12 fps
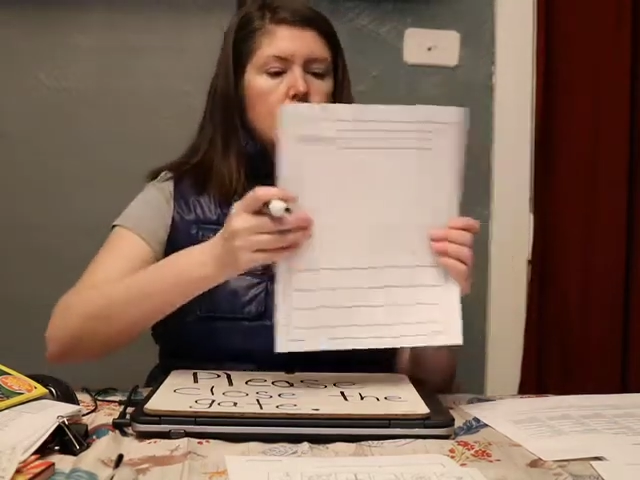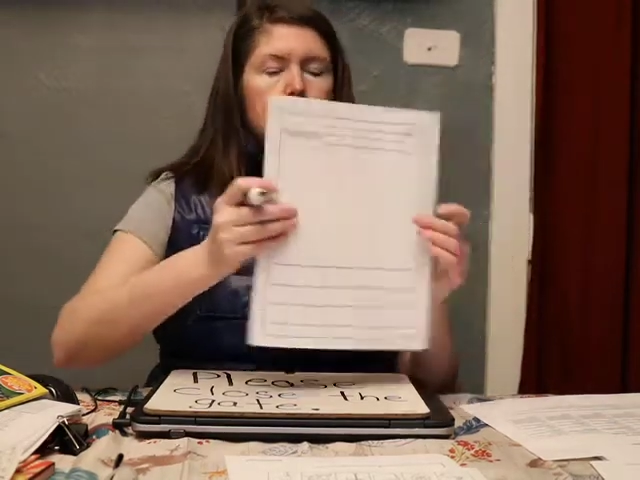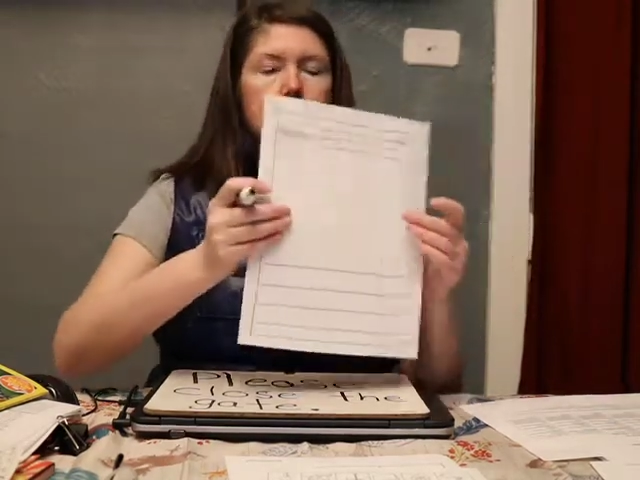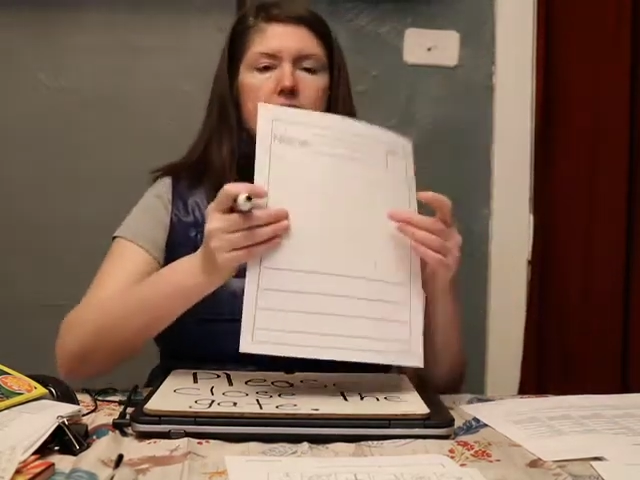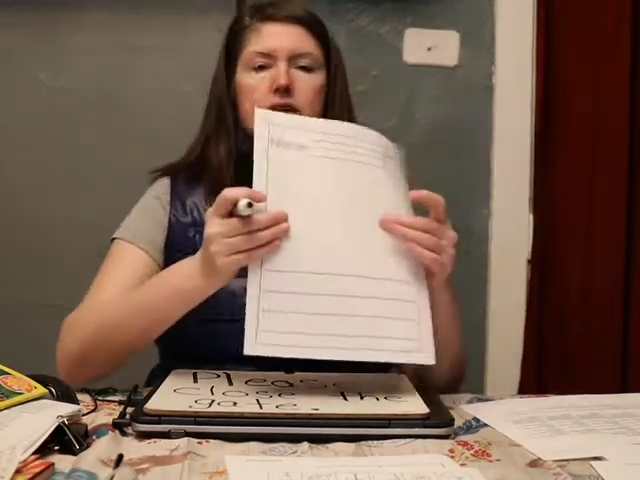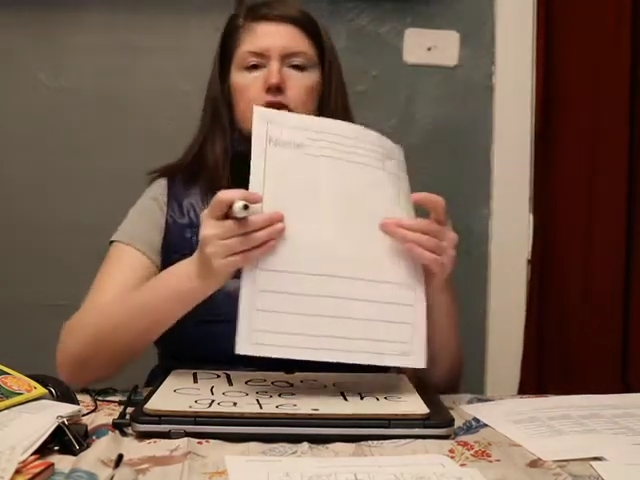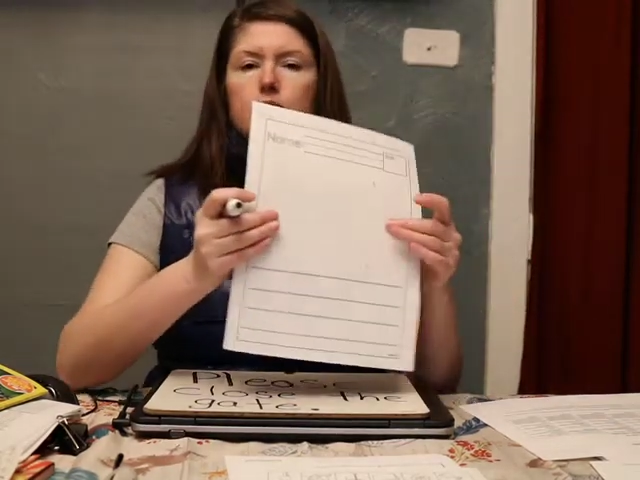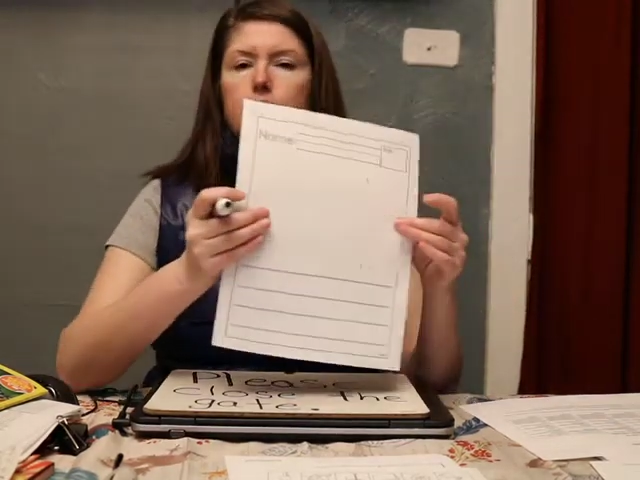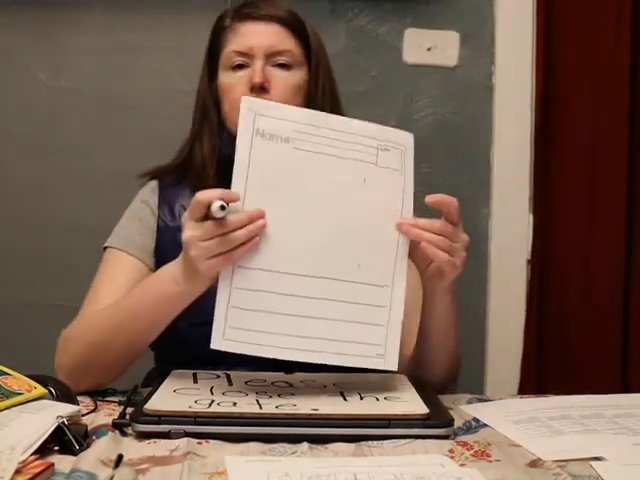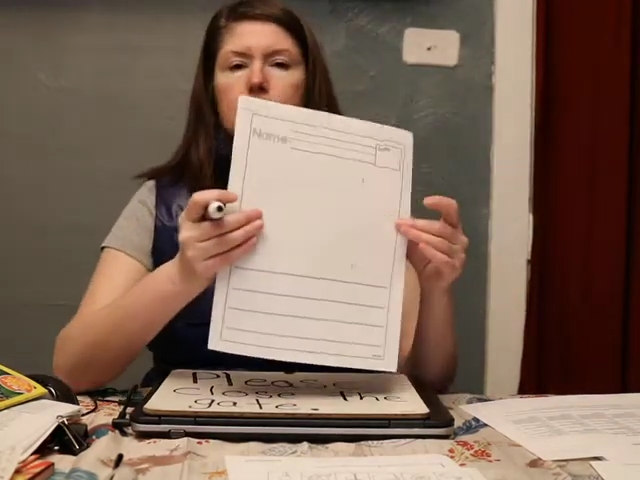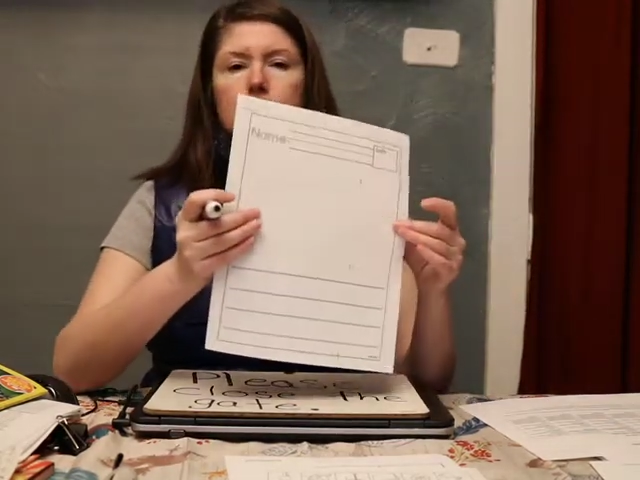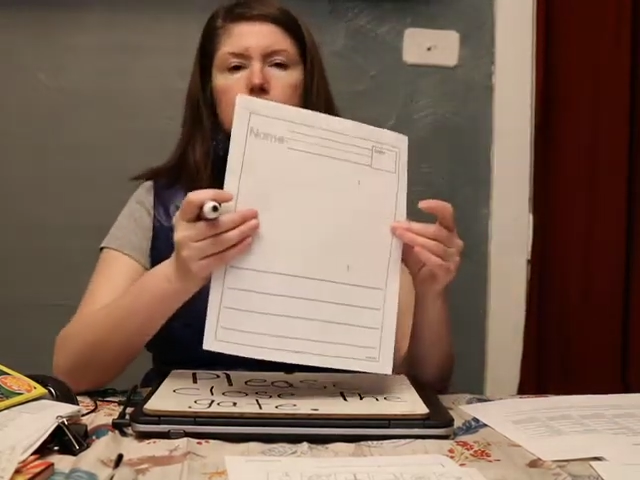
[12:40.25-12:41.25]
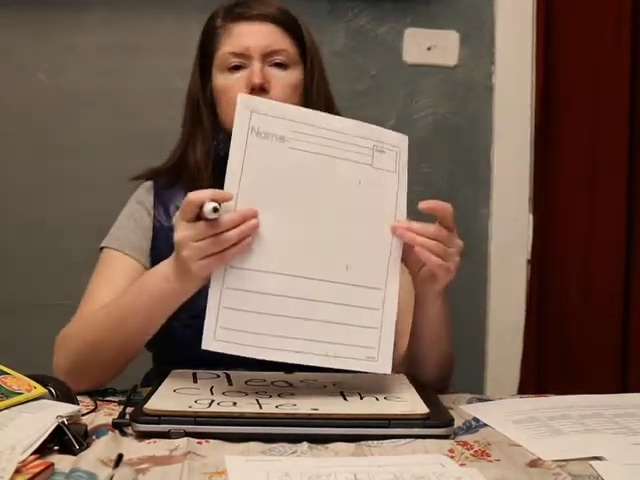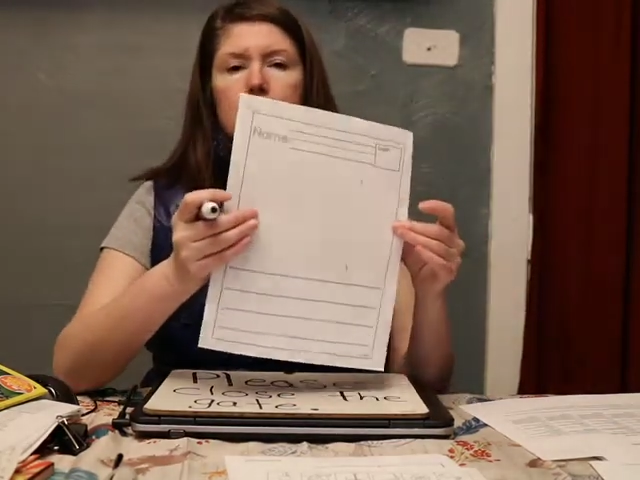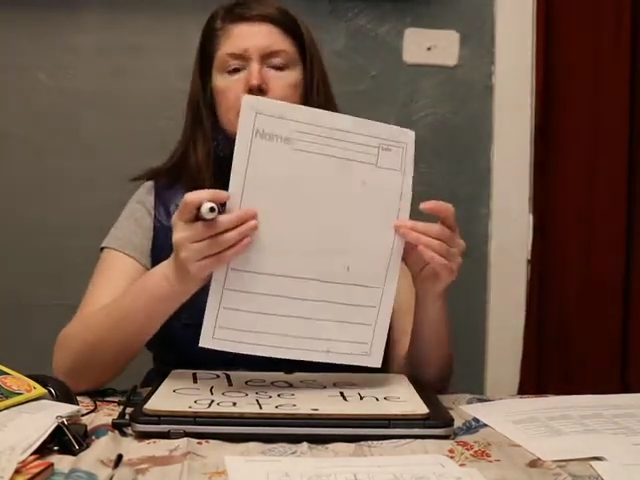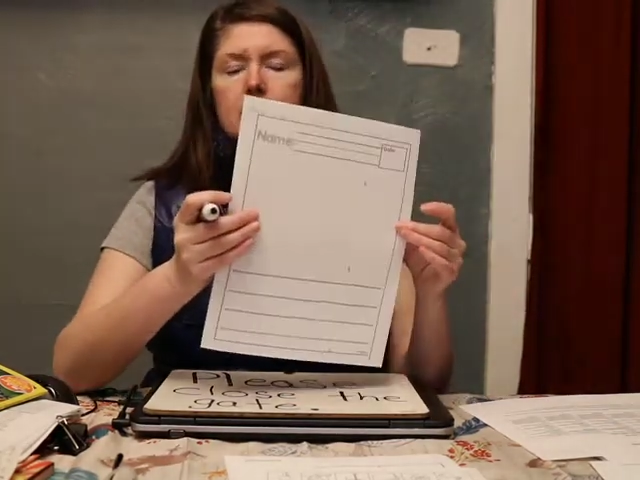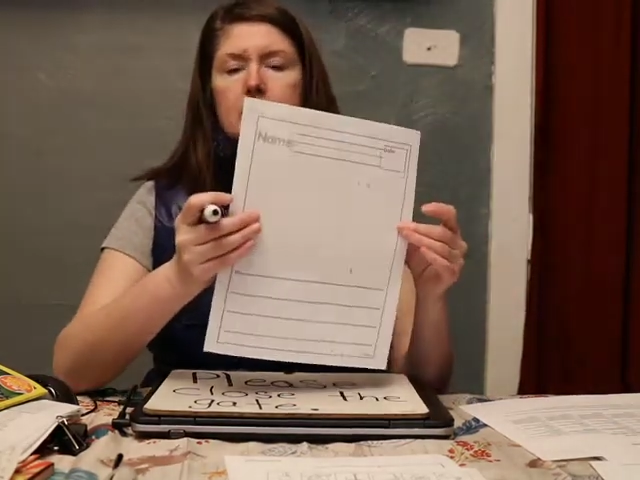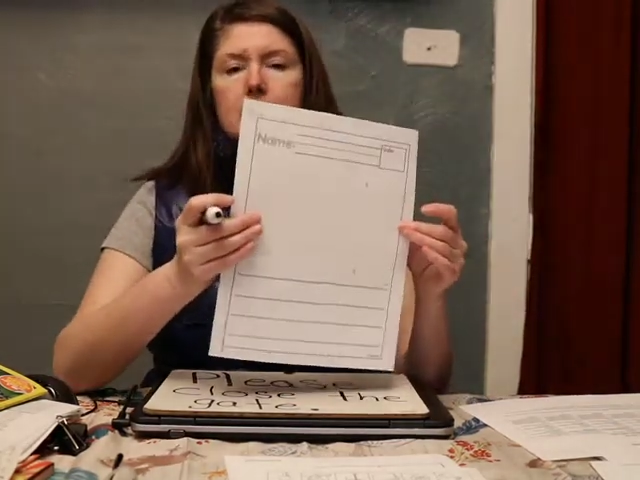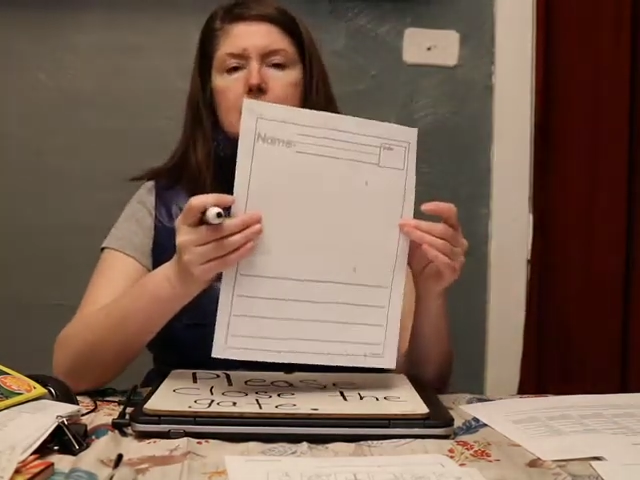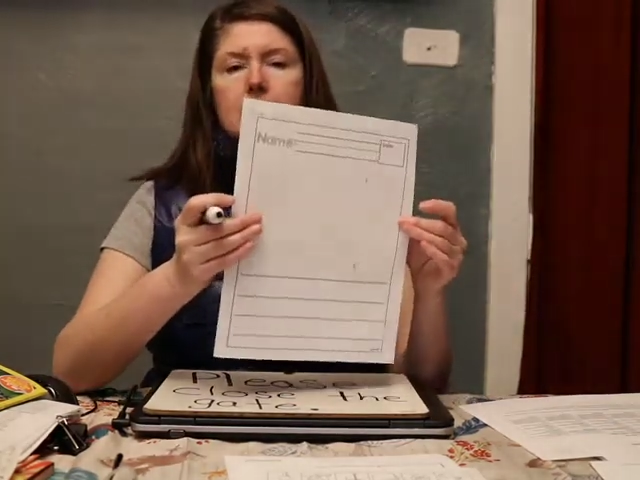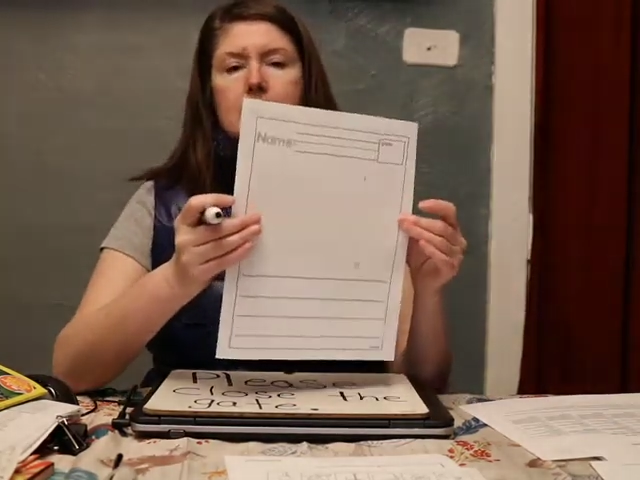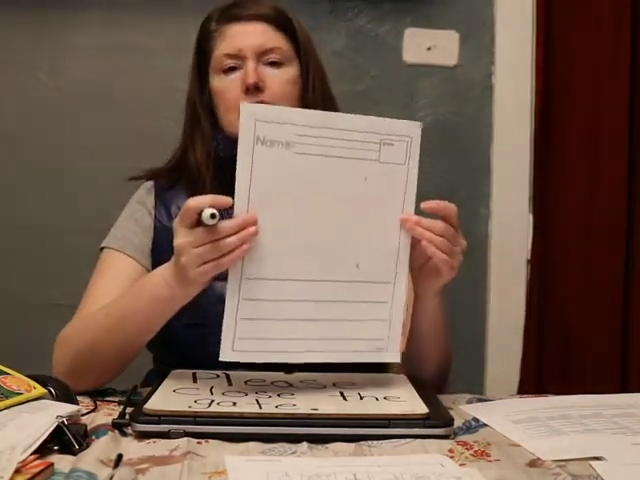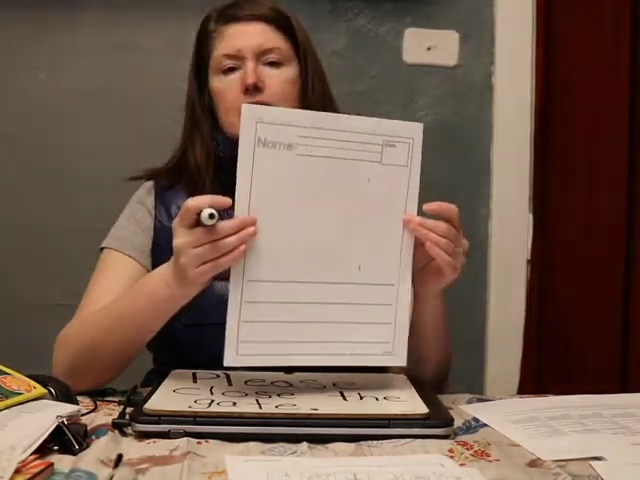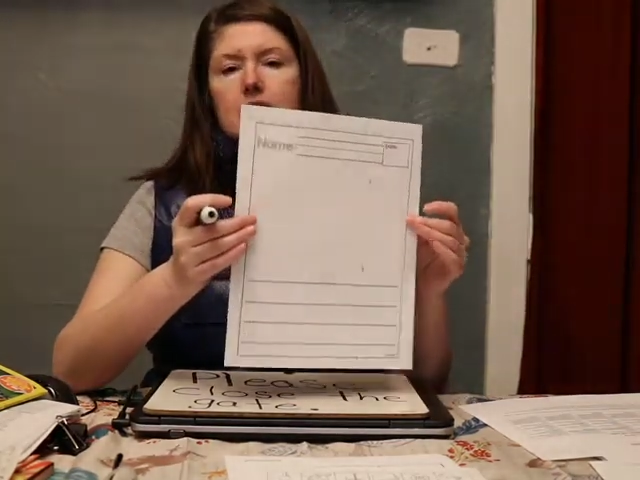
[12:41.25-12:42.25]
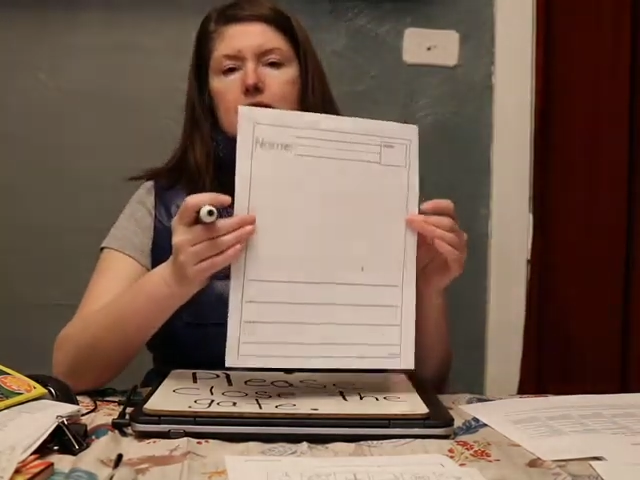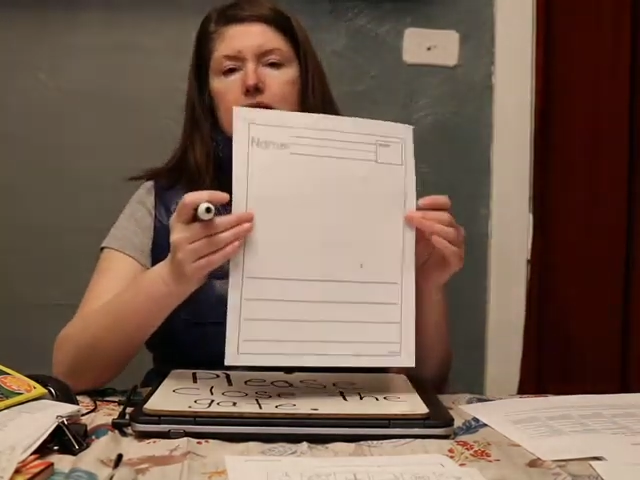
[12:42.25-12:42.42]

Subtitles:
Make your picture as detailed